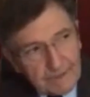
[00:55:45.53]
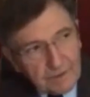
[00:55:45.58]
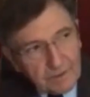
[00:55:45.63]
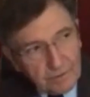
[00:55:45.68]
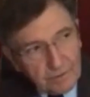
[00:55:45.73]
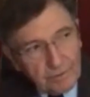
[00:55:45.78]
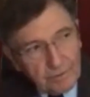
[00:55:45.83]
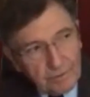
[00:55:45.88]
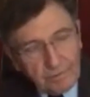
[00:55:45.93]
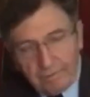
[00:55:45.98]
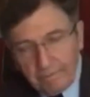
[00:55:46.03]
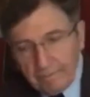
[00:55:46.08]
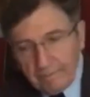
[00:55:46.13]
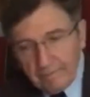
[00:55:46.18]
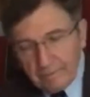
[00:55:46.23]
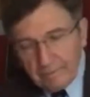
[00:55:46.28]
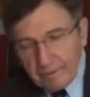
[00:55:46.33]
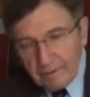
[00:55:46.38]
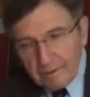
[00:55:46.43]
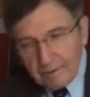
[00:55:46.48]
two
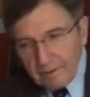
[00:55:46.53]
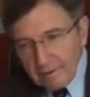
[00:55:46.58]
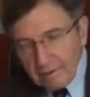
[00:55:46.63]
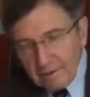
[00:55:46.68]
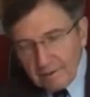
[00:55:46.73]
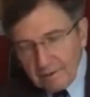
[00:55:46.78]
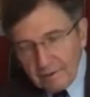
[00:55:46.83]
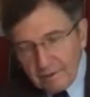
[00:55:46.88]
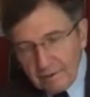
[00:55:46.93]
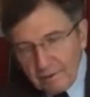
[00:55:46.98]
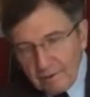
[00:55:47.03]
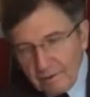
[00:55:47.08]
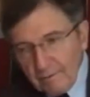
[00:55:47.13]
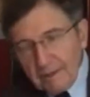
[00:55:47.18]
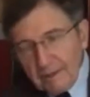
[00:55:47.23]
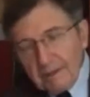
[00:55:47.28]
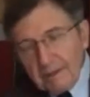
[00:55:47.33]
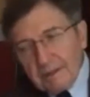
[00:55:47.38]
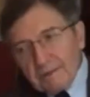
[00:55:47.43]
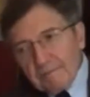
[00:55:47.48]

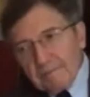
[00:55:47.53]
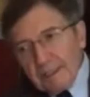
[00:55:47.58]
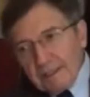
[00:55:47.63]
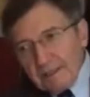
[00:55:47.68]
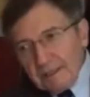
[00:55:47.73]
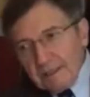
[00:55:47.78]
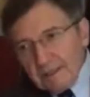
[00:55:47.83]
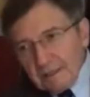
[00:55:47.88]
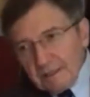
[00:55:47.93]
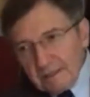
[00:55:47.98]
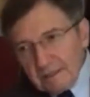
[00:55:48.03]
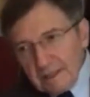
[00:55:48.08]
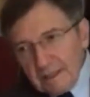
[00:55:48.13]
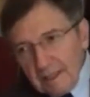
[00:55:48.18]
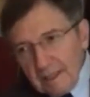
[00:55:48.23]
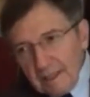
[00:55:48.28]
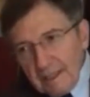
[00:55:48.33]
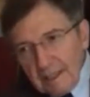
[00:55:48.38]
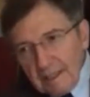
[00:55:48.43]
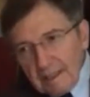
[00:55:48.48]
tremendous
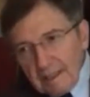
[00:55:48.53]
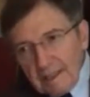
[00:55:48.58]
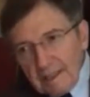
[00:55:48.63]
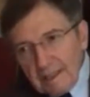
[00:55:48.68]
pioneers,